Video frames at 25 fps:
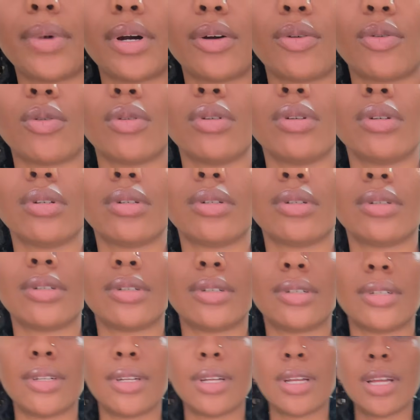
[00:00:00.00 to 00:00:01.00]
mango.
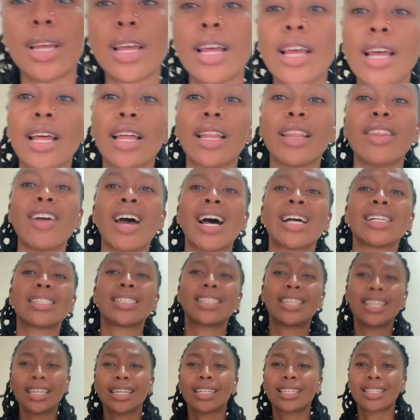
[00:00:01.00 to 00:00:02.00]
There
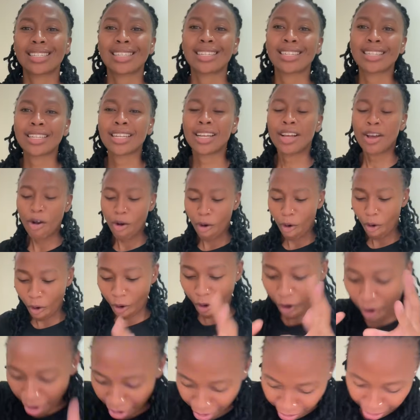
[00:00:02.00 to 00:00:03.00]
are six
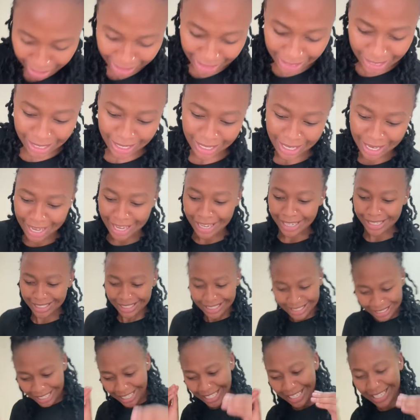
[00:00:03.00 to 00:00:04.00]
hot,
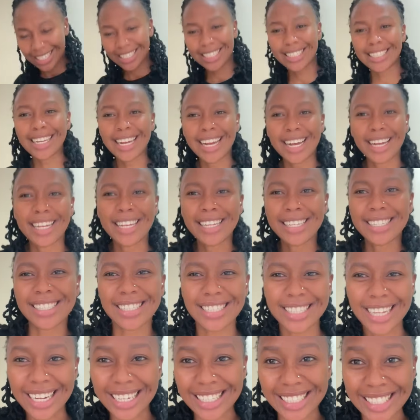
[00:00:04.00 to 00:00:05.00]
six
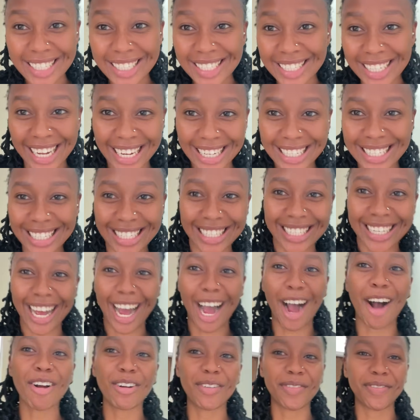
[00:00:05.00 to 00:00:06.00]
sexy
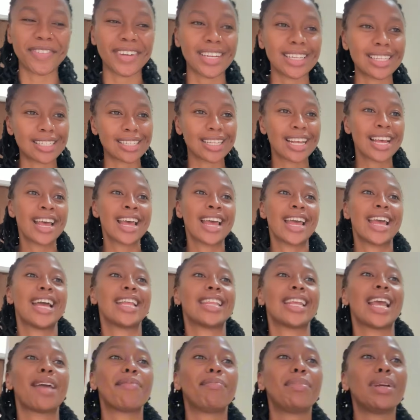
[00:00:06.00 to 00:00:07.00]
outfits
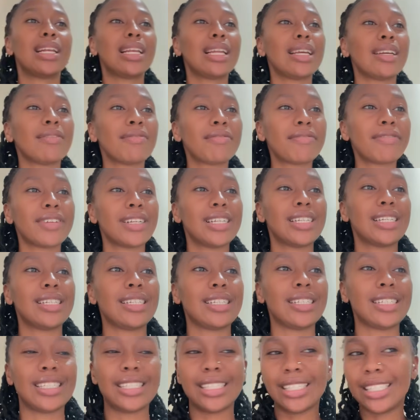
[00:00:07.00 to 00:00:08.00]
and I believe
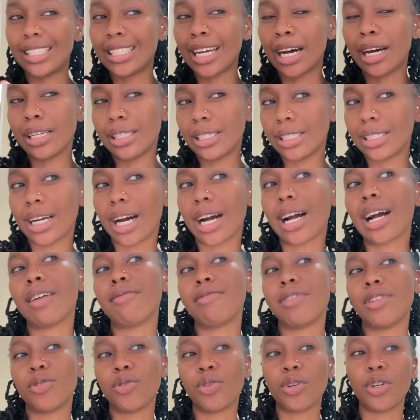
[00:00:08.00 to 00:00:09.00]
zitaka
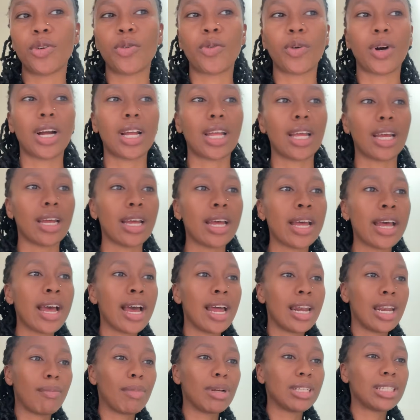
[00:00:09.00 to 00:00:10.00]
vizuri kwake.
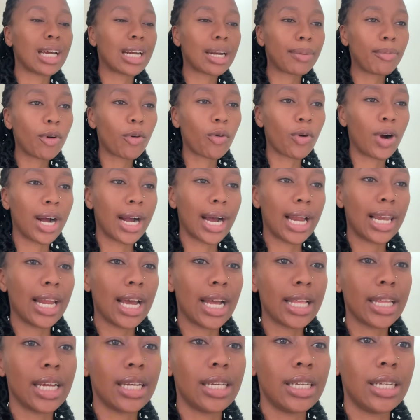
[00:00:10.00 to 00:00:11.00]
Nimejaribu
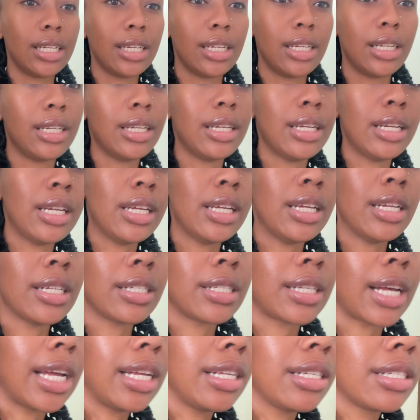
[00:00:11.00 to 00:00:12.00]
kuangalia nye ni
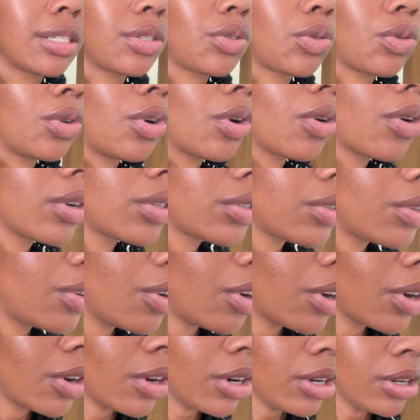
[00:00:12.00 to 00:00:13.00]
size
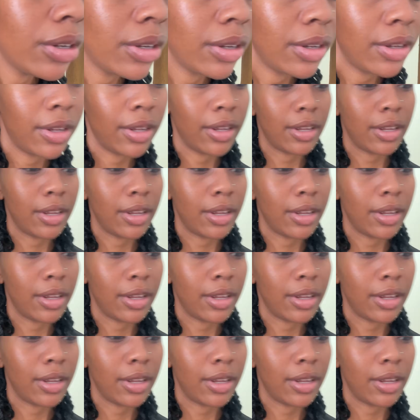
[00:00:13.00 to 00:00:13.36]
tudogo.